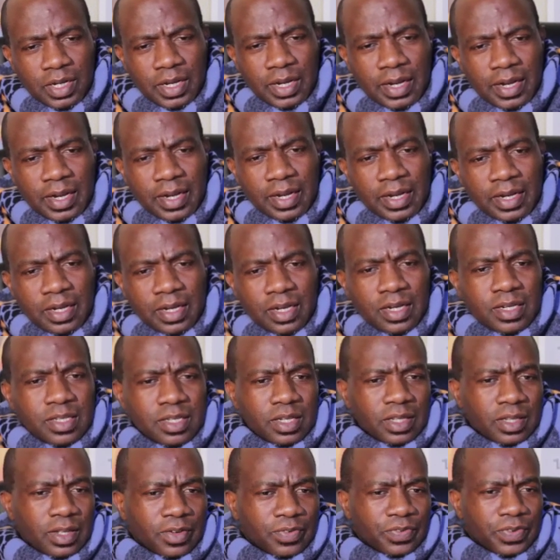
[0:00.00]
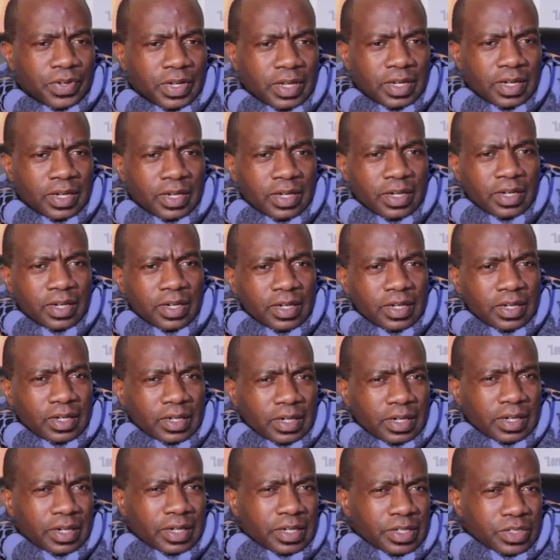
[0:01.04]
In South Africa,
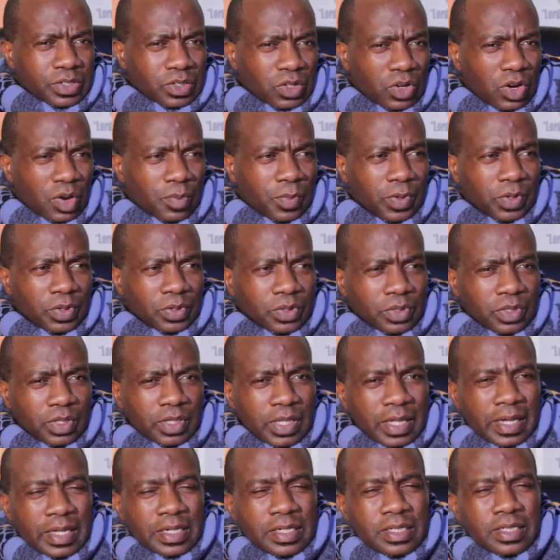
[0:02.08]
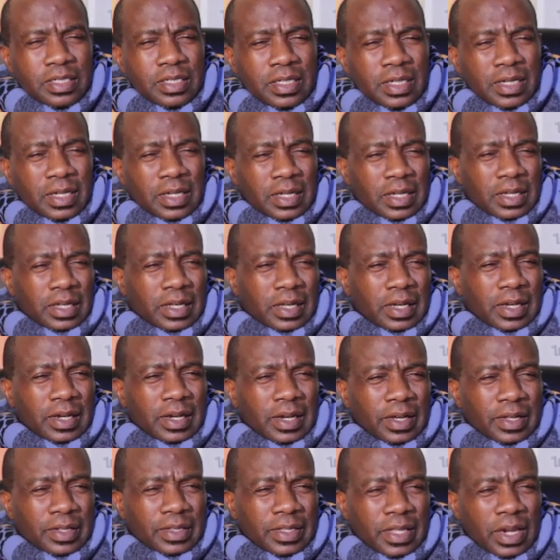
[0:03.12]
it is common that
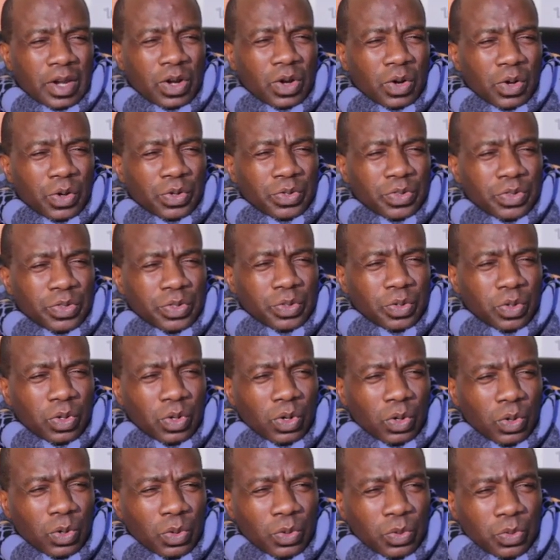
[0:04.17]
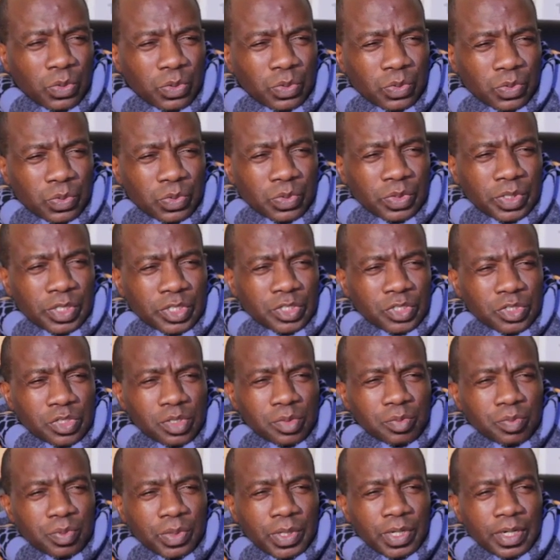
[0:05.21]
the north you go, the
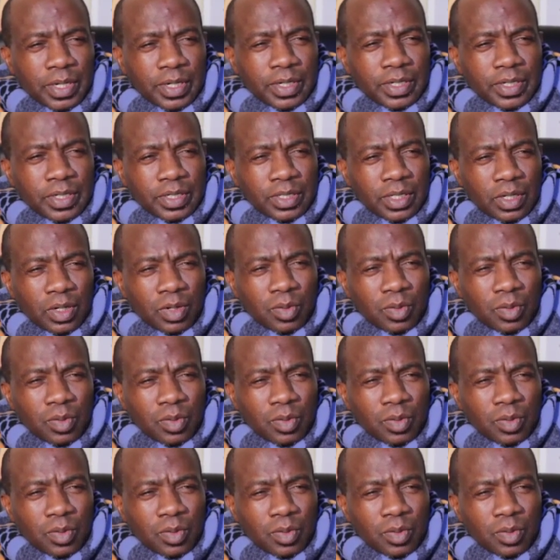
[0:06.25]
cheaper the